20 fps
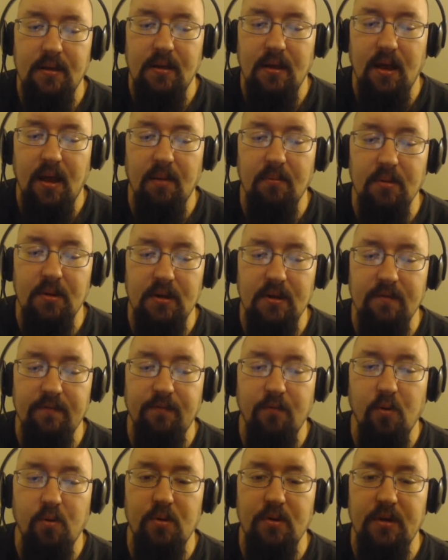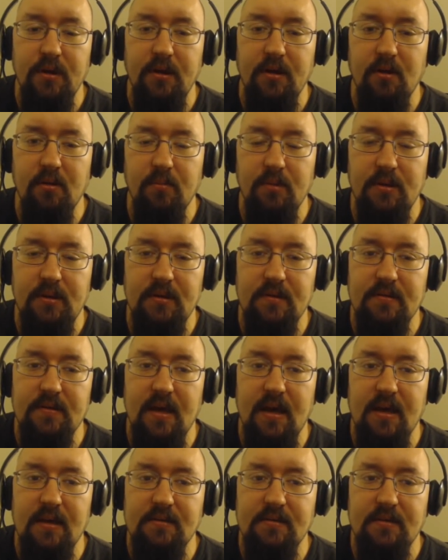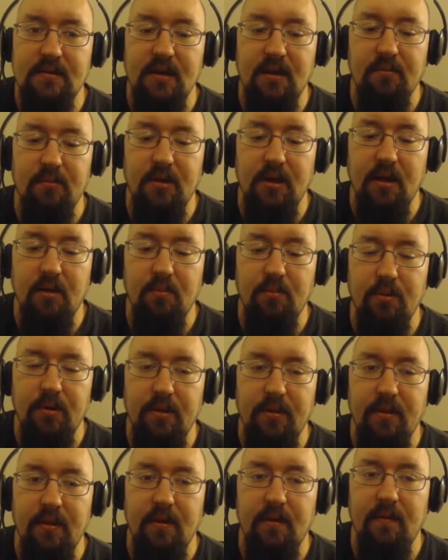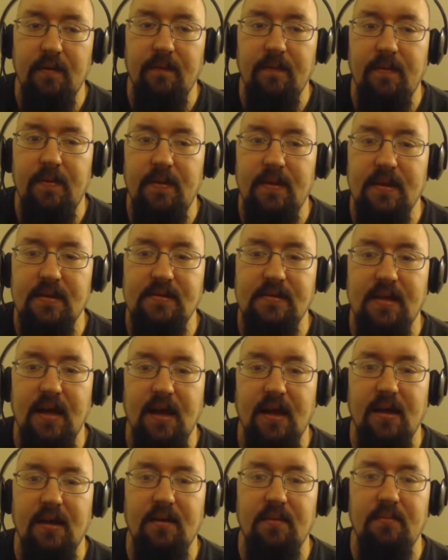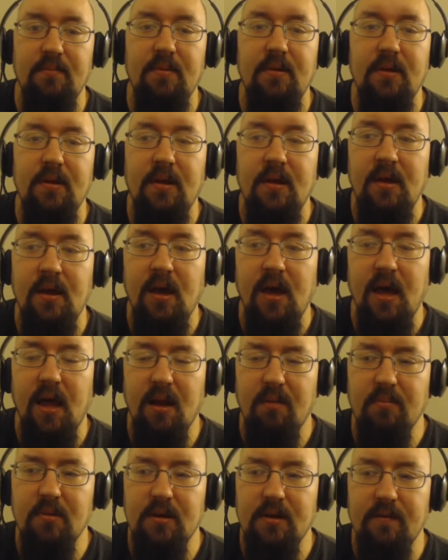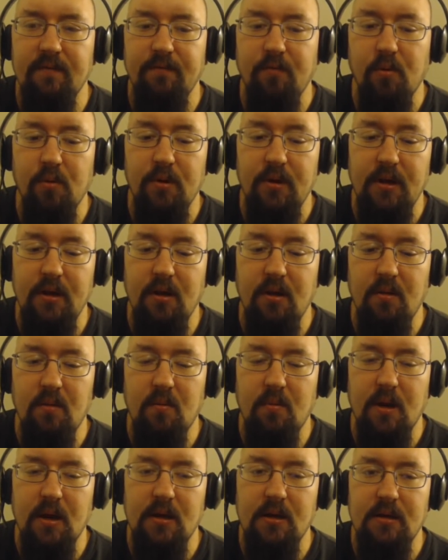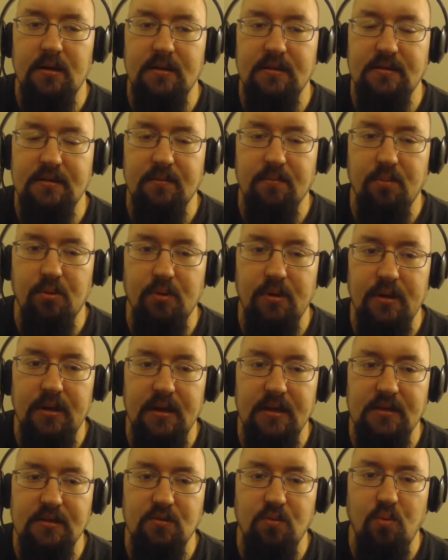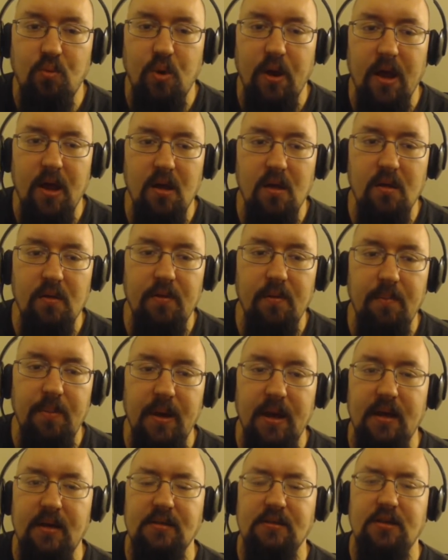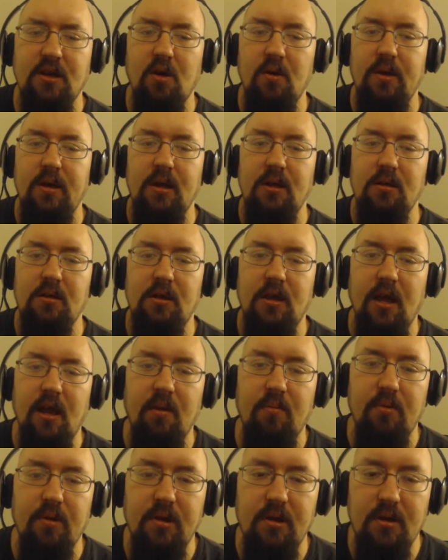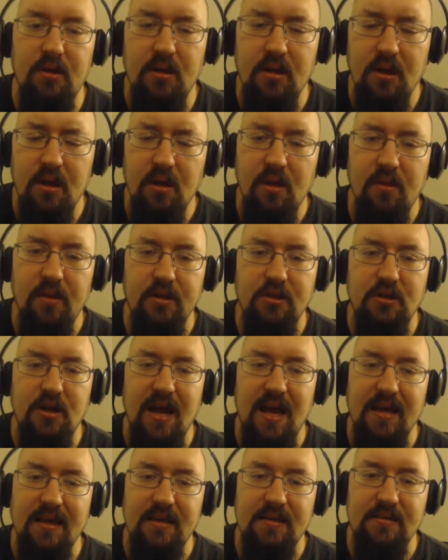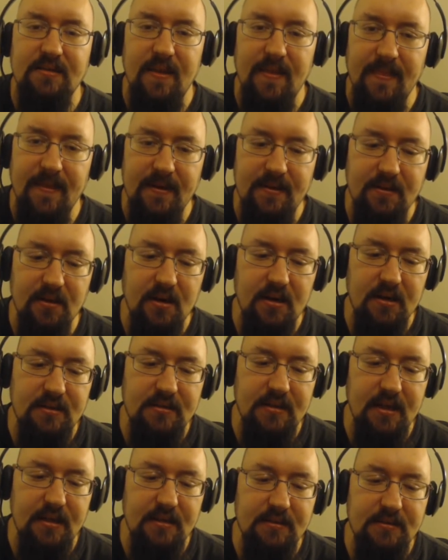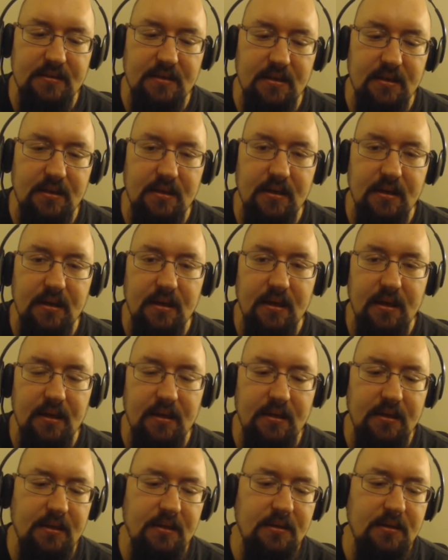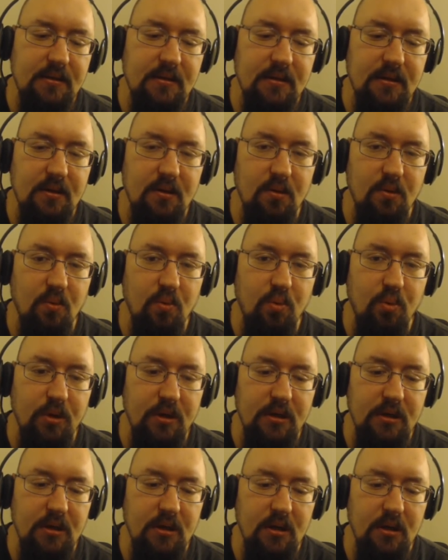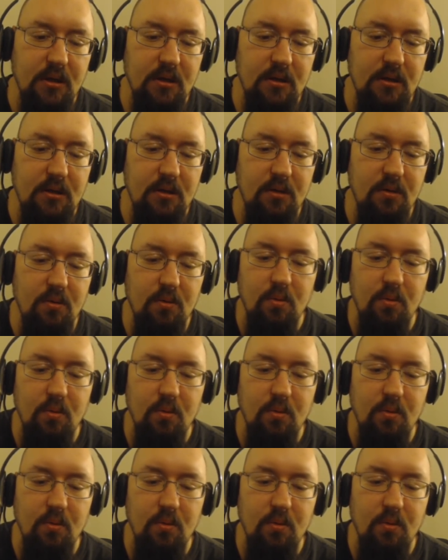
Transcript: I'm looking forward to hearing what these guys are coming out with this time, and I'm looking forward to hearing the record at some point as well. The band is Coheed and Cambria. The track is The Dark Sentencer, and here we go.